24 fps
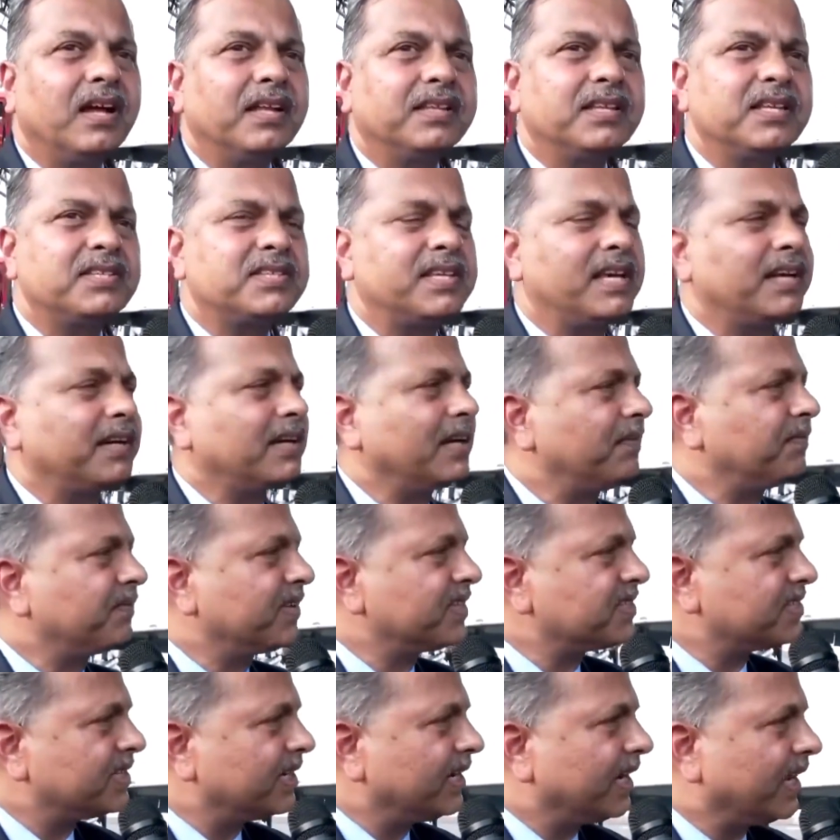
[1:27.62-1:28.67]
This aircraft
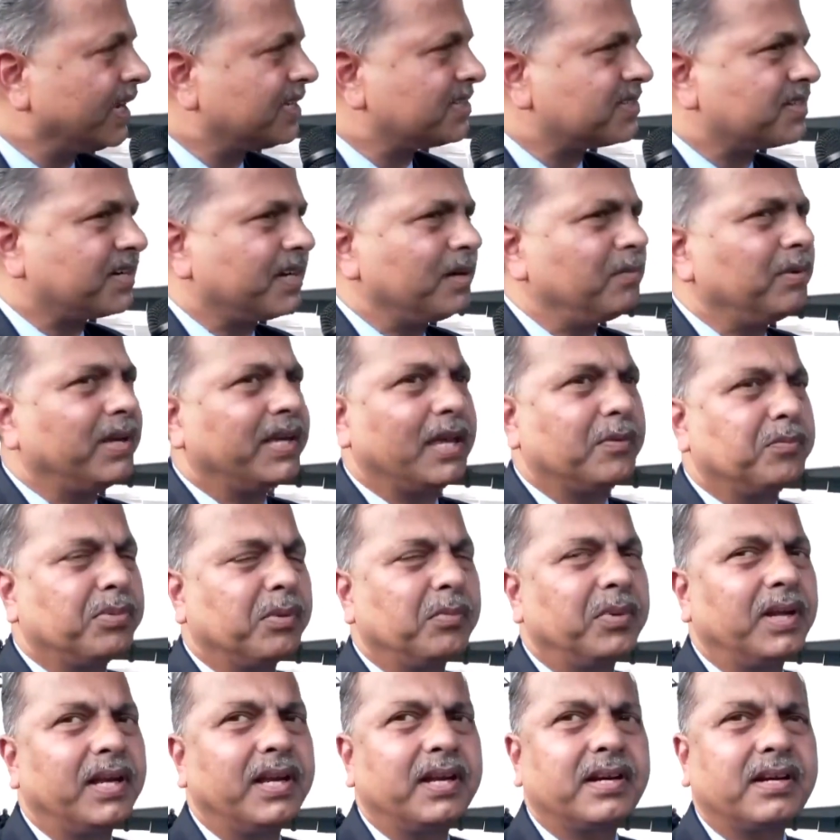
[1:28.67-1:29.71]
is an extremely
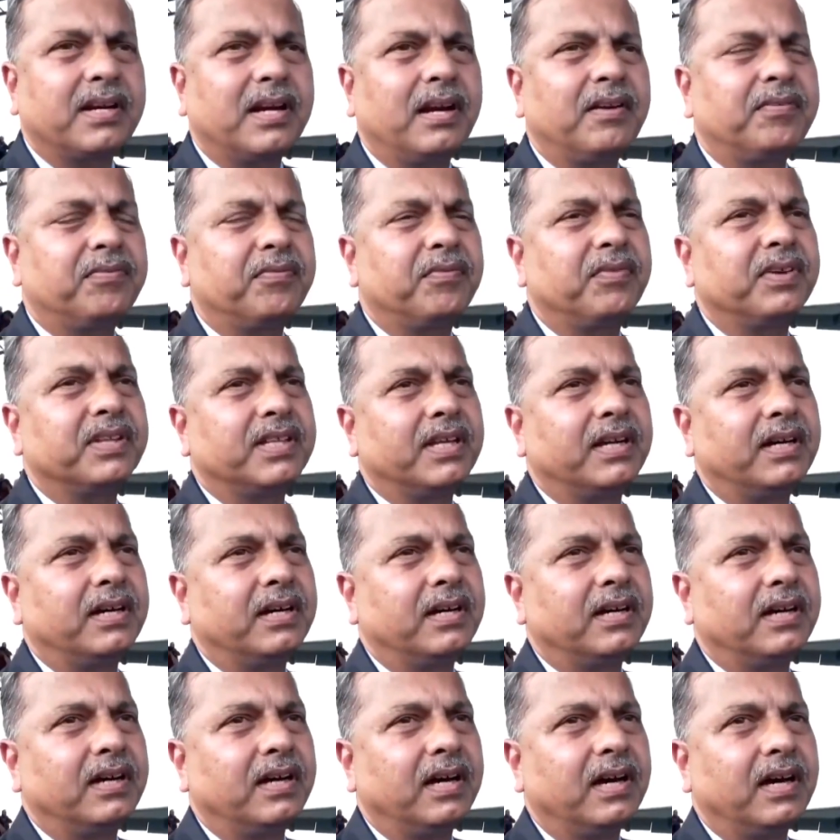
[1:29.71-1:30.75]
capable aircraft with
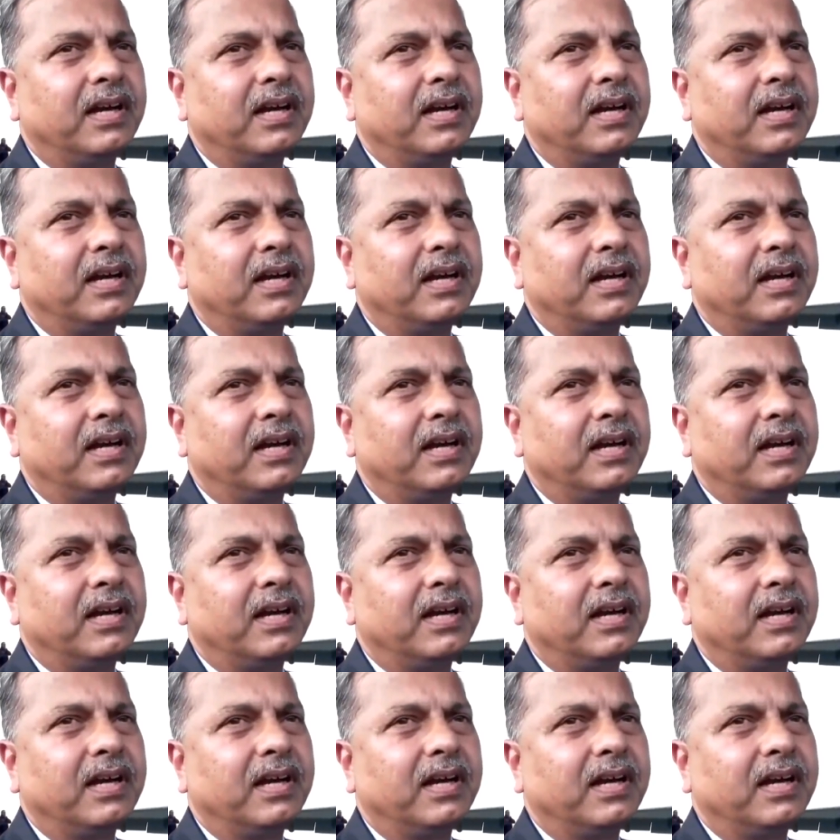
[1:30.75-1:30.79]
uh,